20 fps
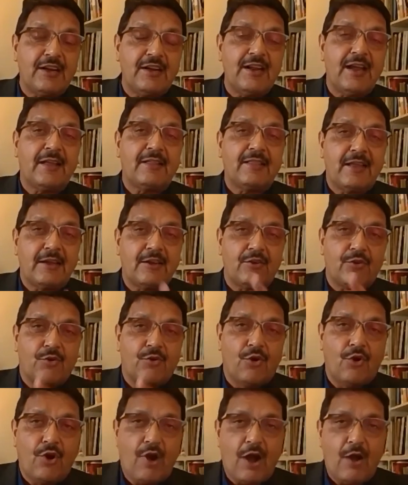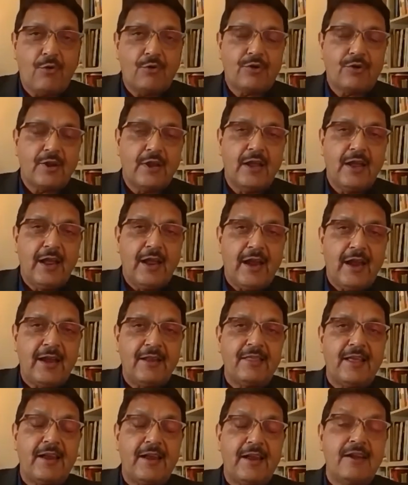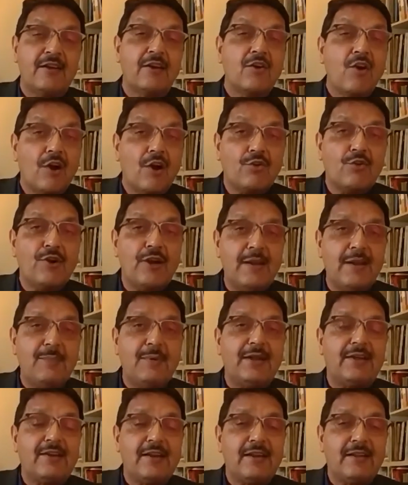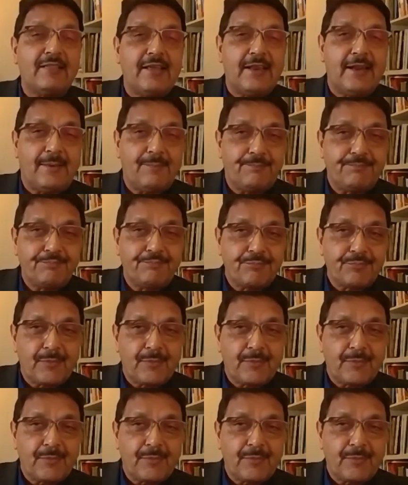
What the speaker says: India. Then you go out and then not only meeting the